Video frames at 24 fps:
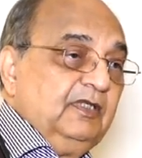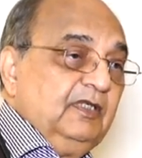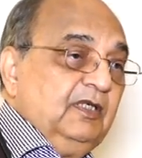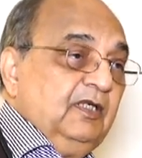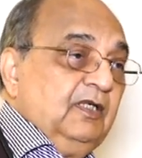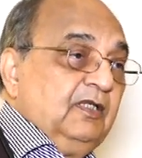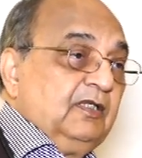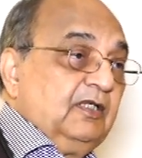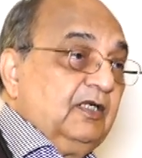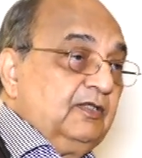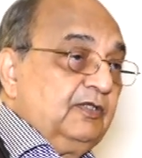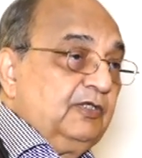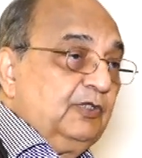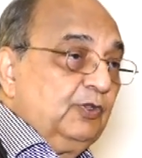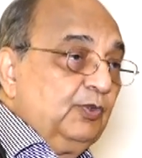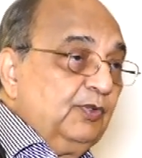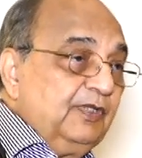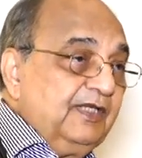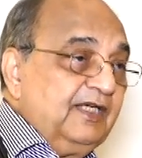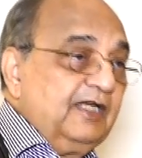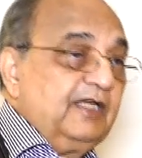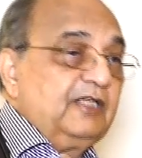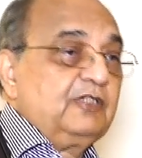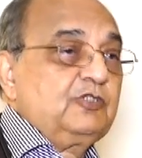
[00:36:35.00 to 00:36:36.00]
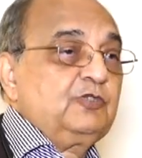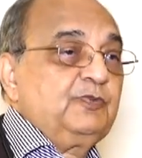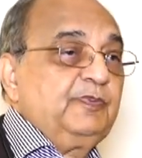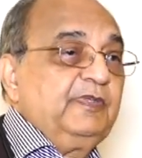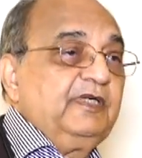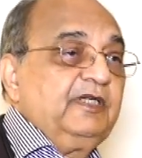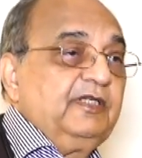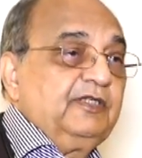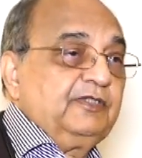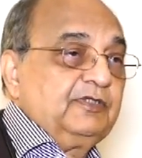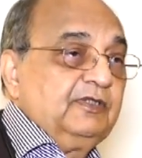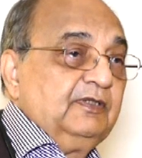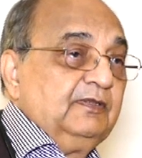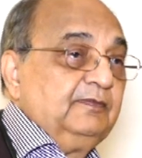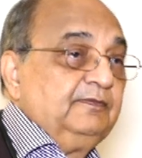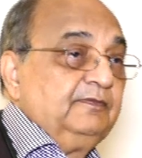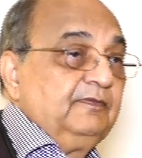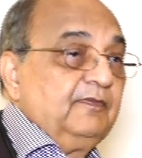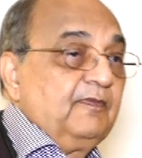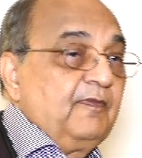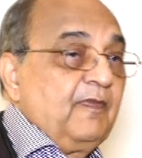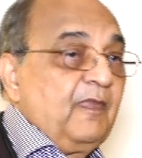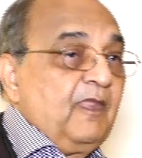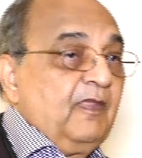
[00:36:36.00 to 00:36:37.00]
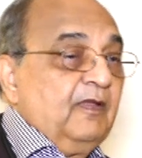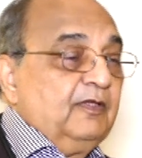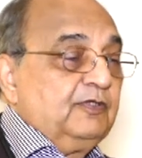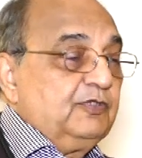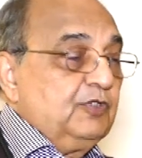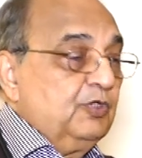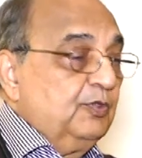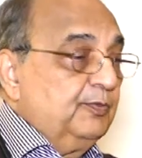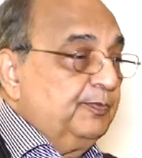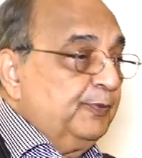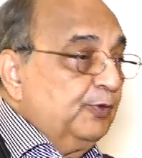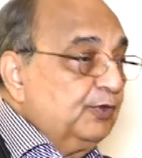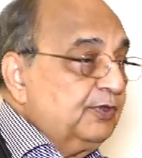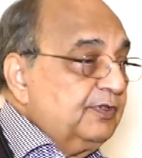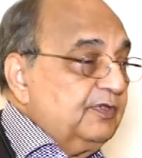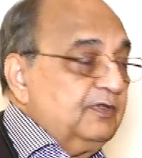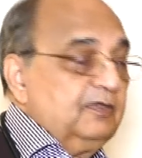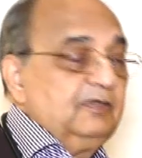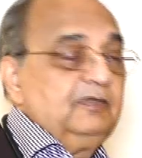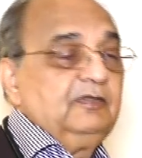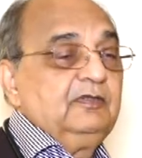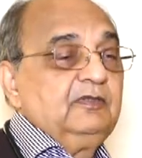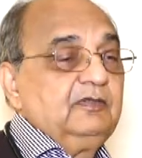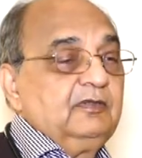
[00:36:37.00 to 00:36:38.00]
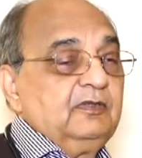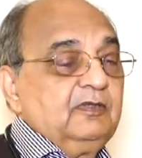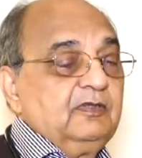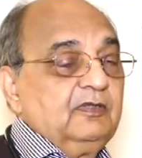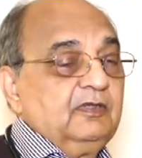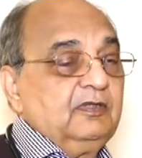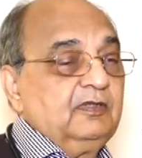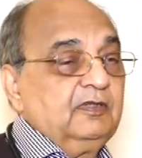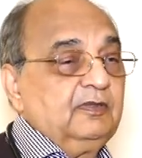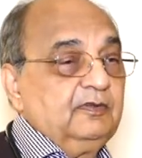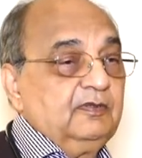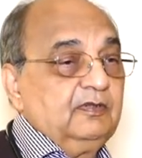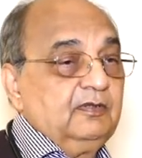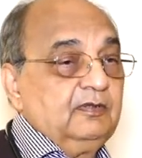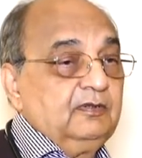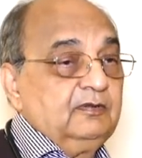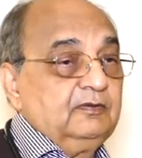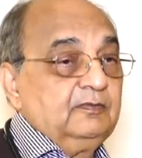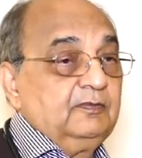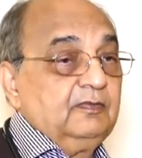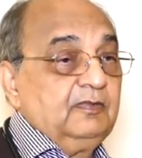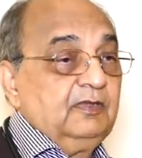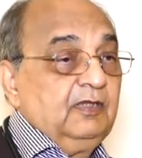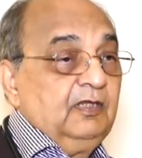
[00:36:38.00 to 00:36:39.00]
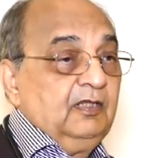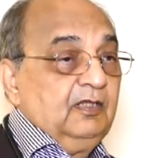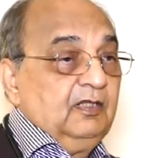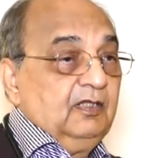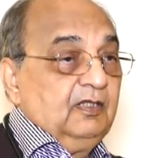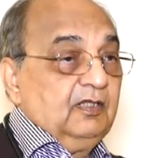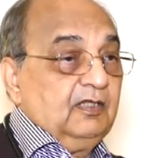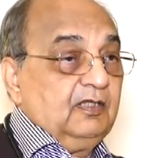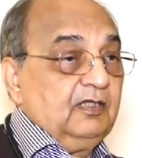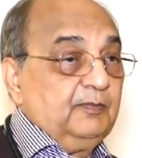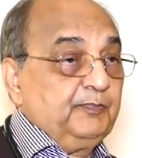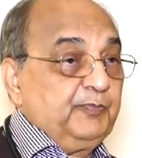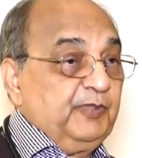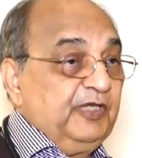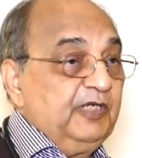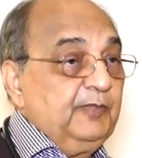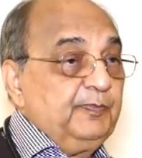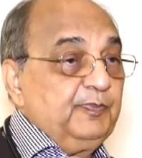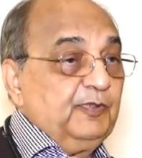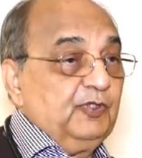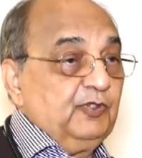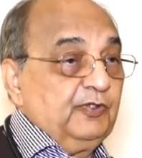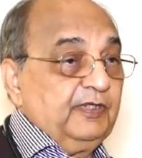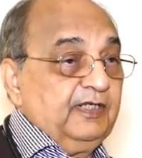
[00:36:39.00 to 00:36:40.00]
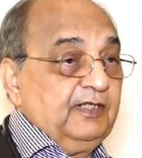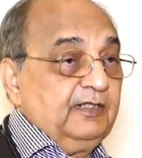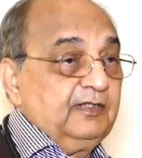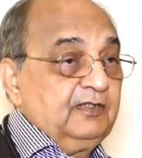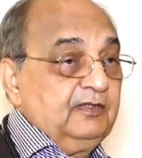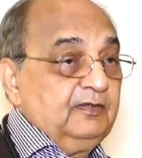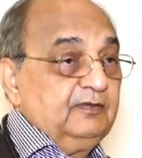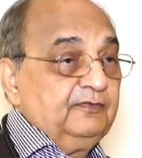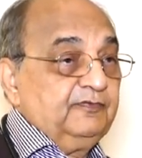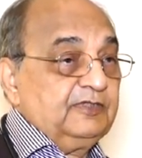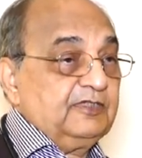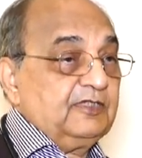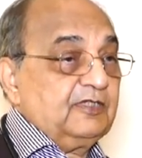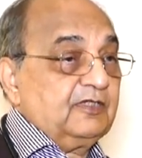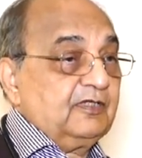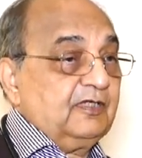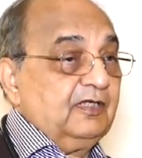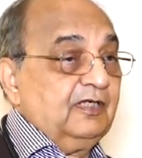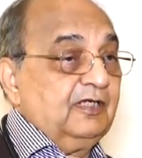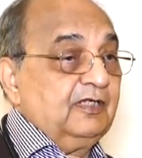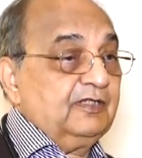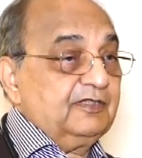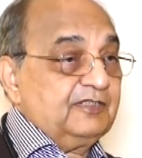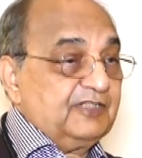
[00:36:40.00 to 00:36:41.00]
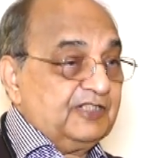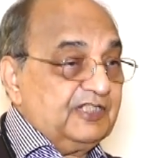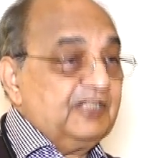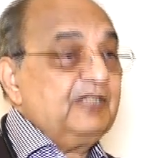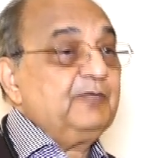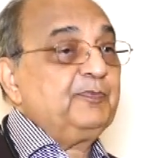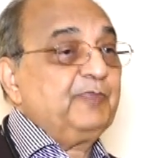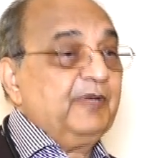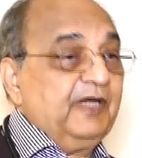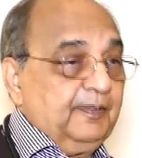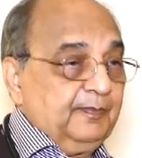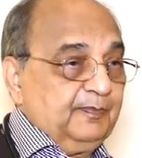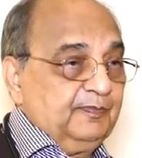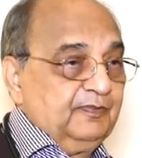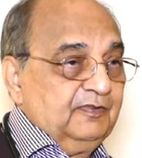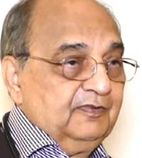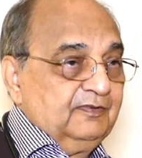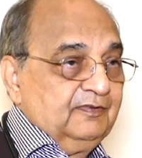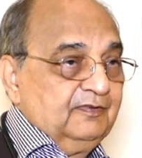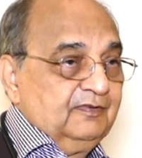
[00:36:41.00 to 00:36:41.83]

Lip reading: Now, during expiration, you put a PEEP on it. This is called CPAP.